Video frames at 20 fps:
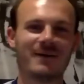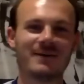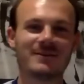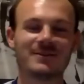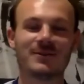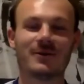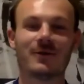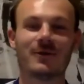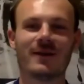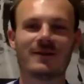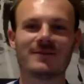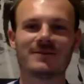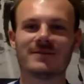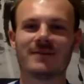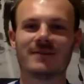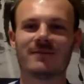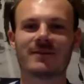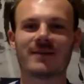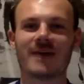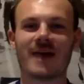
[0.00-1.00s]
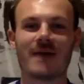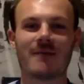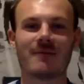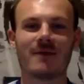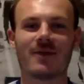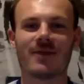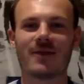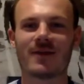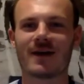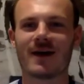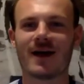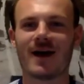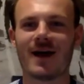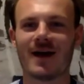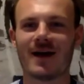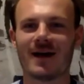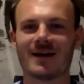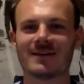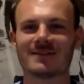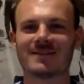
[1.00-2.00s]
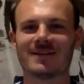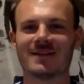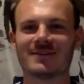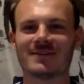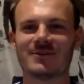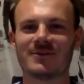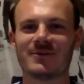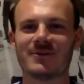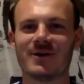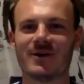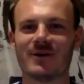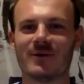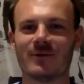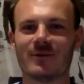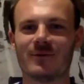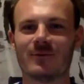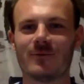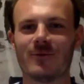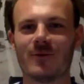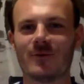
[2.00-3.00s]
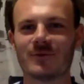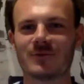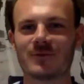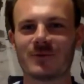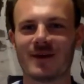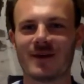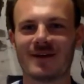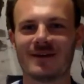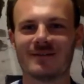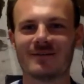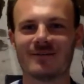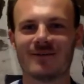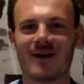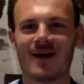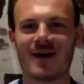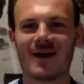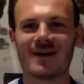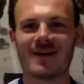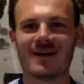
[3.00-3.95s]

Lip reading: you know what? It's another game. I think I said a 2-0 Wolves win, right?